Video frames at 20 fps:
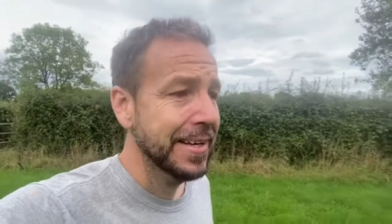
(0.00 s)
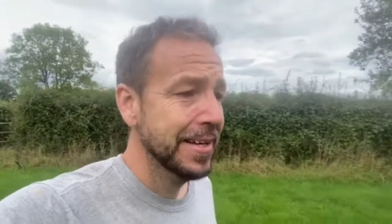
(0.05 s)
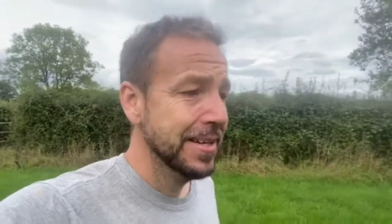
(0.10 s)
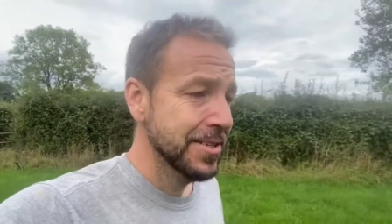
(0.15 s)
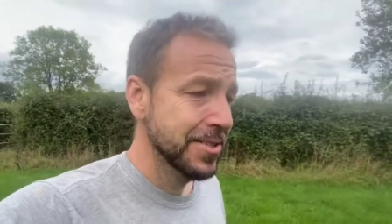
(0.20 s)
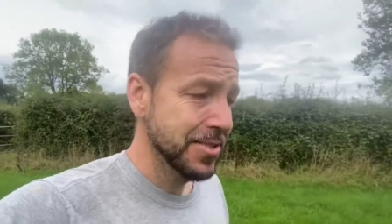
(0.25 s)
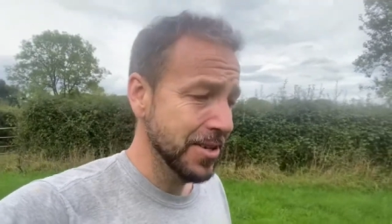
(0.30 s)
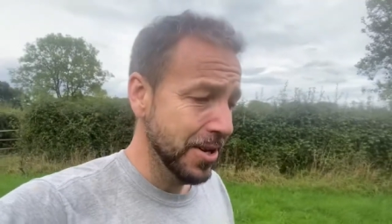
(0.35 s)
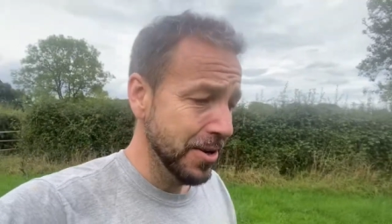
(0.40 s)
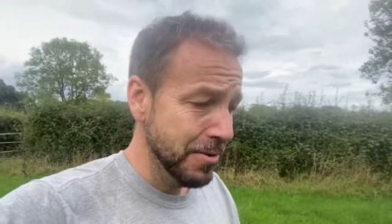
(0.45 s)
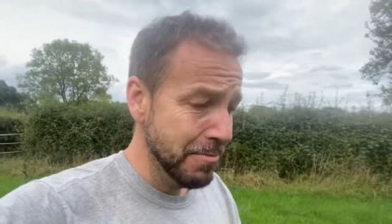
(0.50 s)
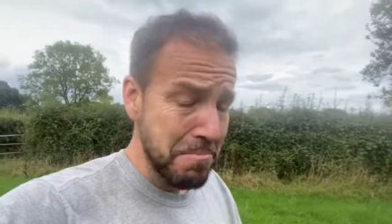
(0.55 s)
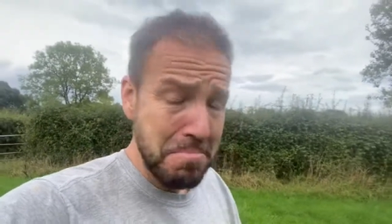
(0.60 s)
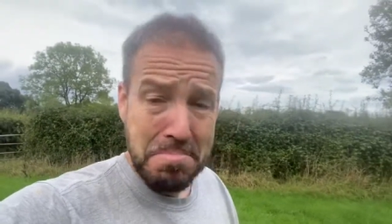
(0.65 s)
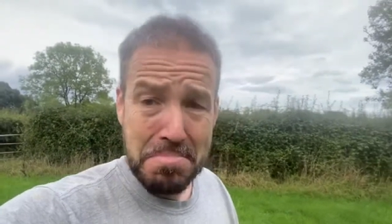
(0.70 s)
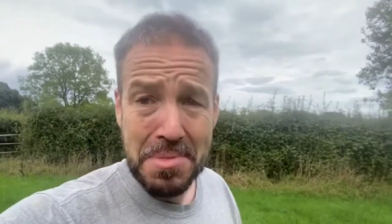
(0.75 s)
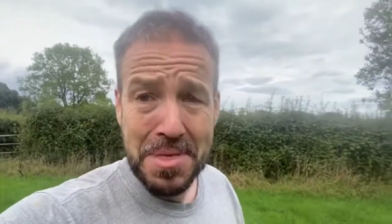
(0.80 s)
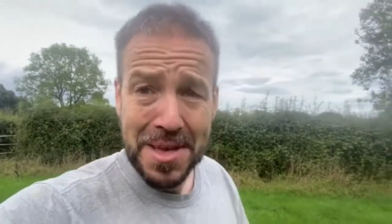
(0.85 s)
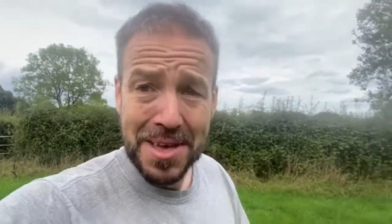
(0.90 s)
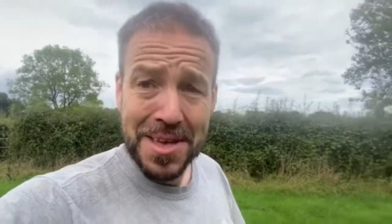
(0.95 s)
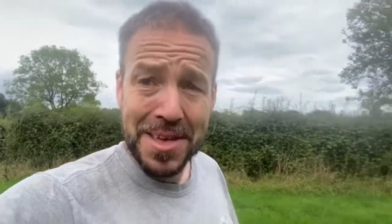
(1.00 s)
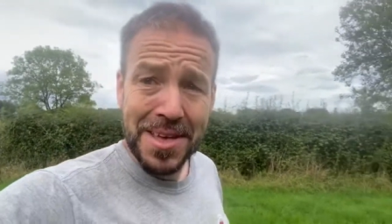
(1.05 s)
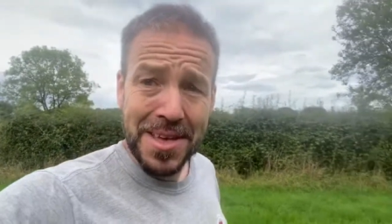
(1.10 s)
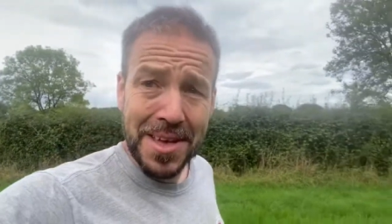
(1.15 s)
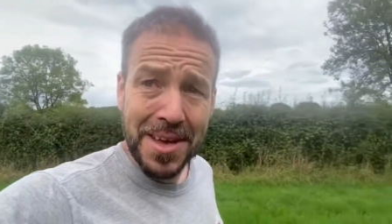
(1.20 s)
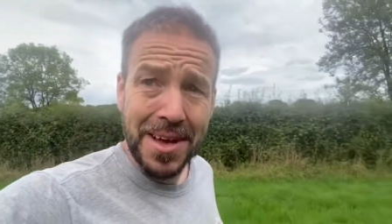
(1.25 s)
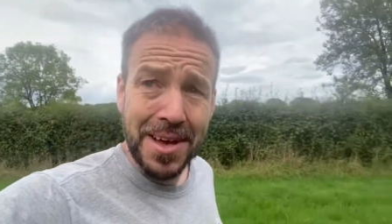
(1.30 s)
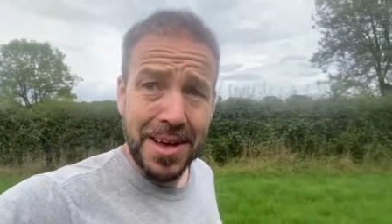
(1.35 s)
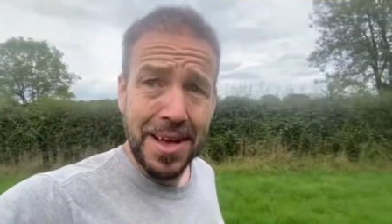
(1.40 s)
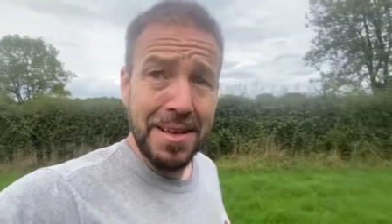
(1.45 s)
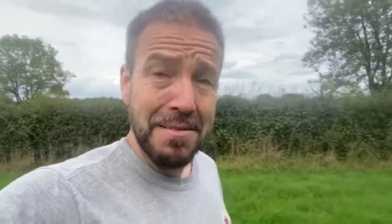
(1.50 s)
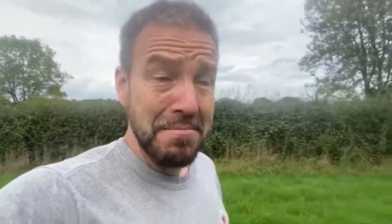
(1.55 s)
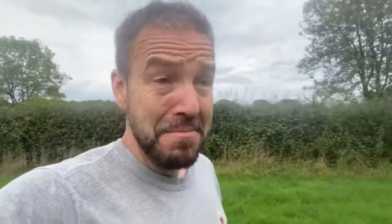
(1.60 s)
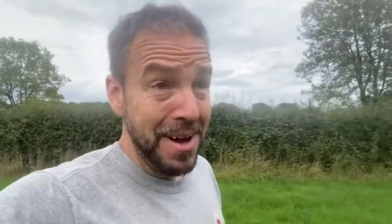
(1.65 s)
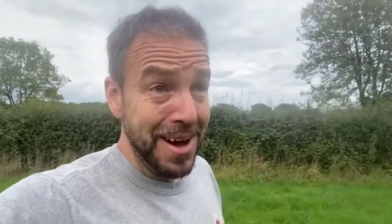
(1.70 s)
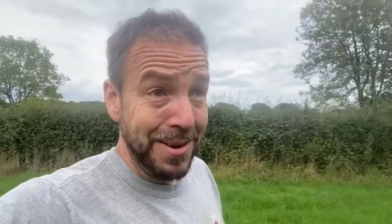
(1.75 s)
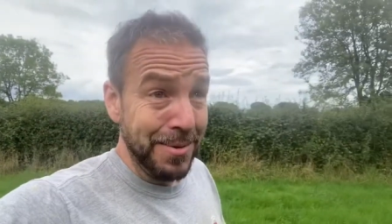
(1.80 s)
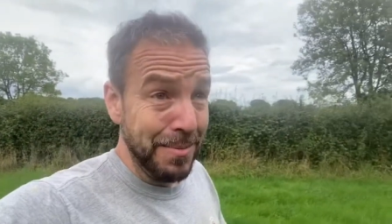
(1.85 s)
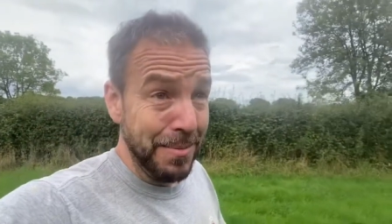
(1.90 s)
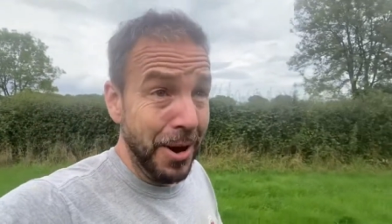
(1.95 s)
So
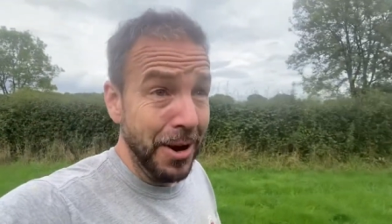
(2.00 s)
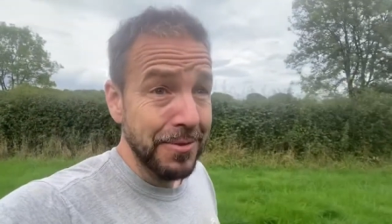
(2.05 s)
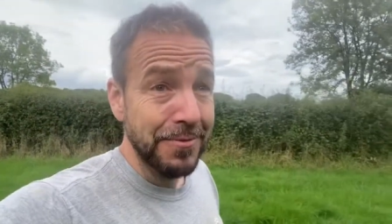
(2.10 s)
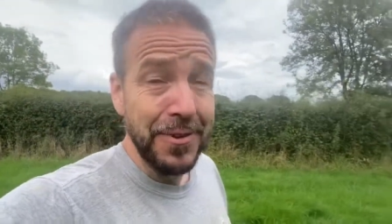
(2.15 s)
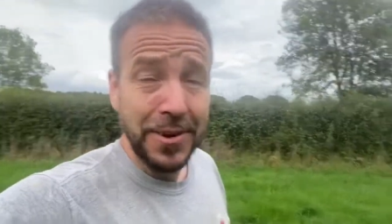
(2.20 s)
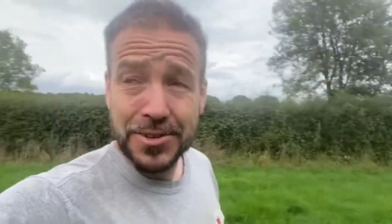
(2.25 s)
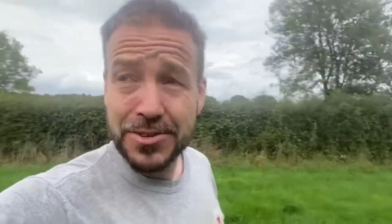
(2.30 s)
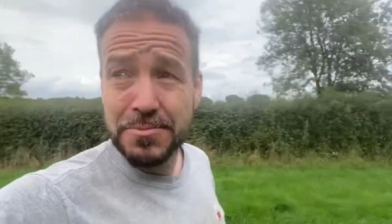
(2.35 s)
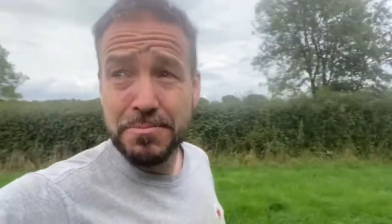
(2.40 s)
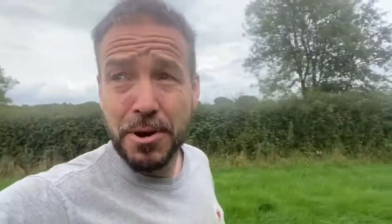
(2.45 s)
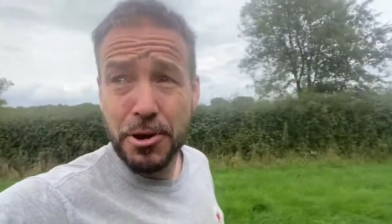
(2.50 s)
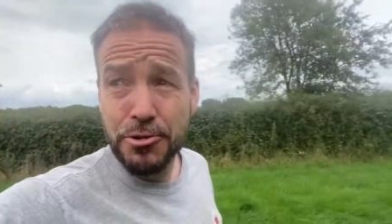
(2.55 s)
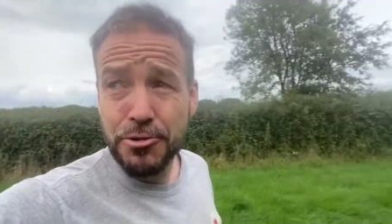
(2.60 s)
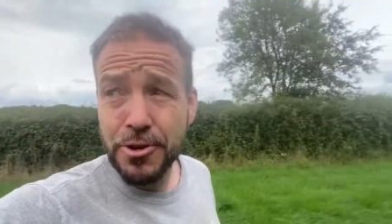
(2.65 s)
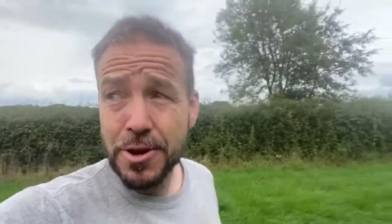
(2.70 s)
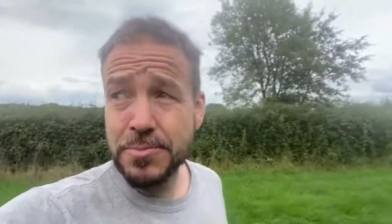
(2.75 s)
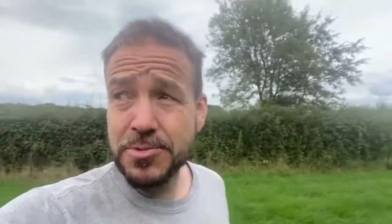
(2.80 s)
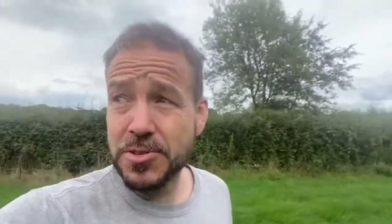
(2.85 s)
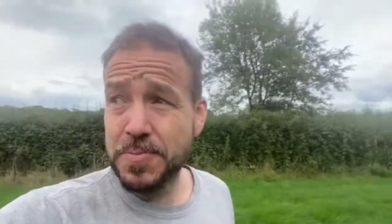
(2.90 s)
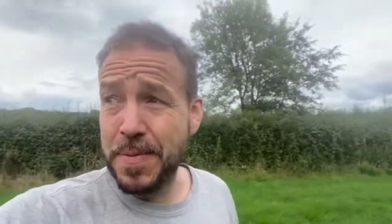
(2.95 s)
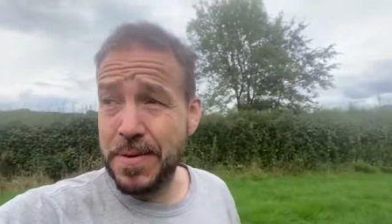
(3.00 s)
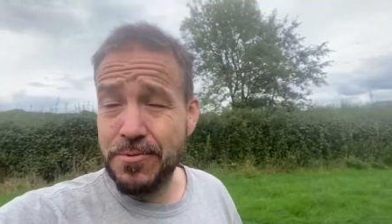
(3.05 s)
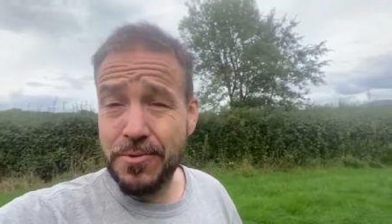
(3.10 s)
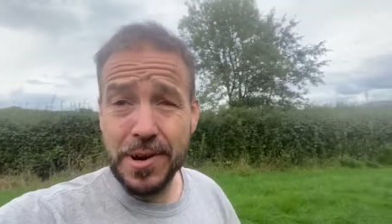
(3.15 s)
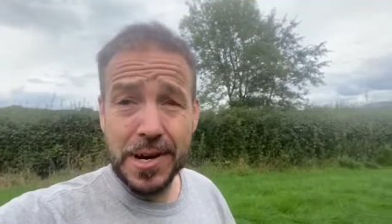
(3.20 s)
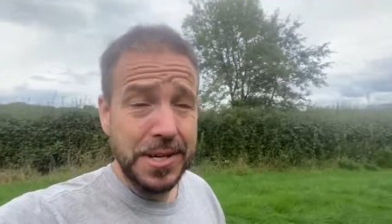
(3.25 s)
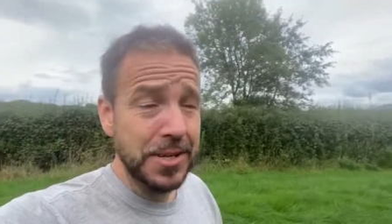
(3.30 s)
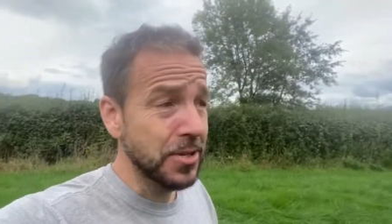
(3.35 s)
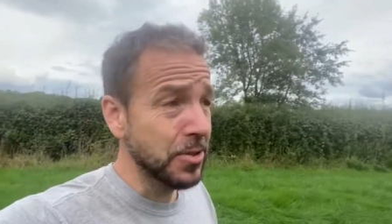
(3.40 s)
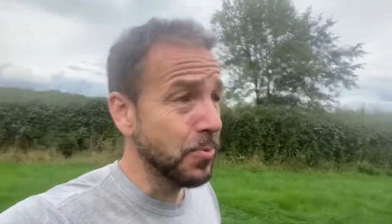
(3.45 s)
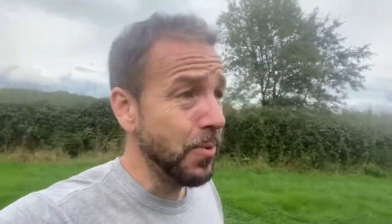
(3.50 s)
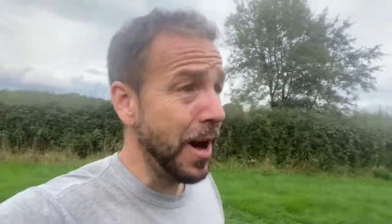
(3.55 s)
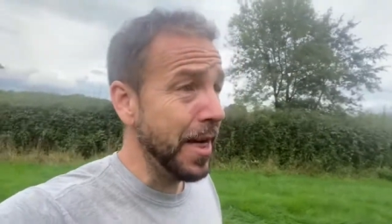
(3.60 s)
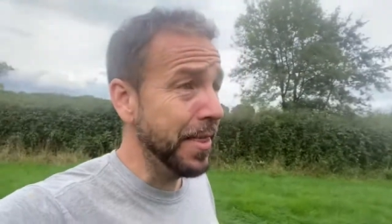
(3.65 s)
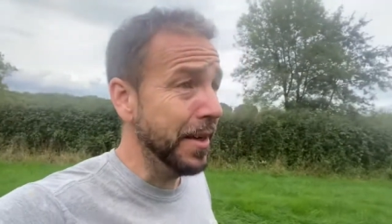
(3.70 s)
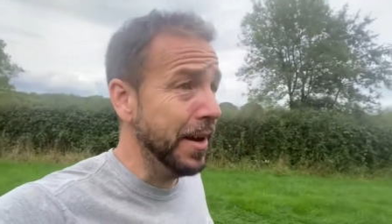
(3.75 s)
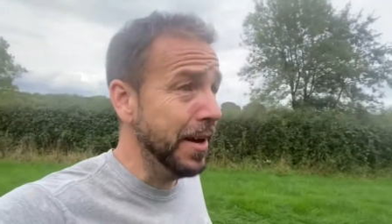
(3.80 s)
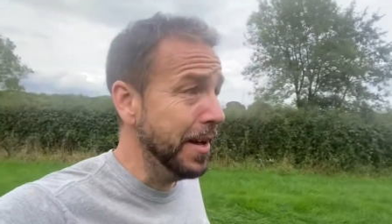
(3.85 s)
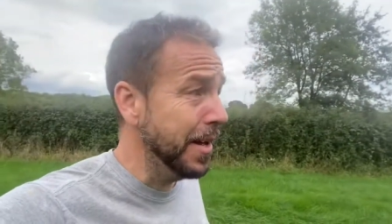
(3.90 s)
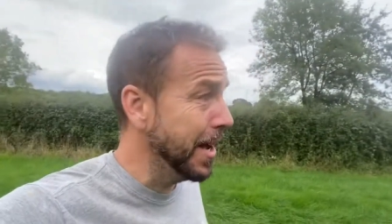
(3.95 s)
we might find some mushrooms. It's been really good
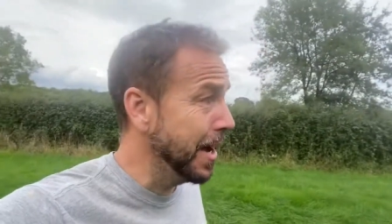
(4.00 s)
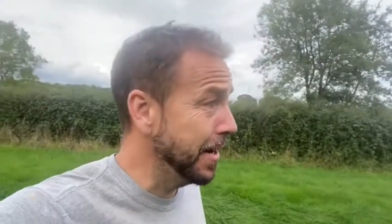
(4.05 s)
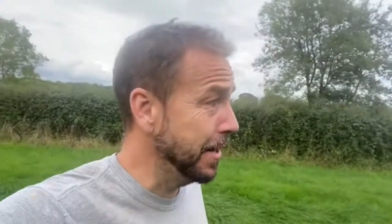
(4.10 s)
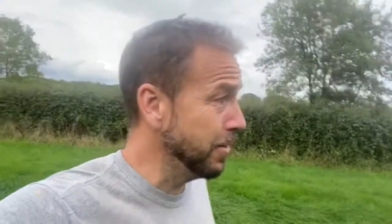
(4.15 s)
weather and I'll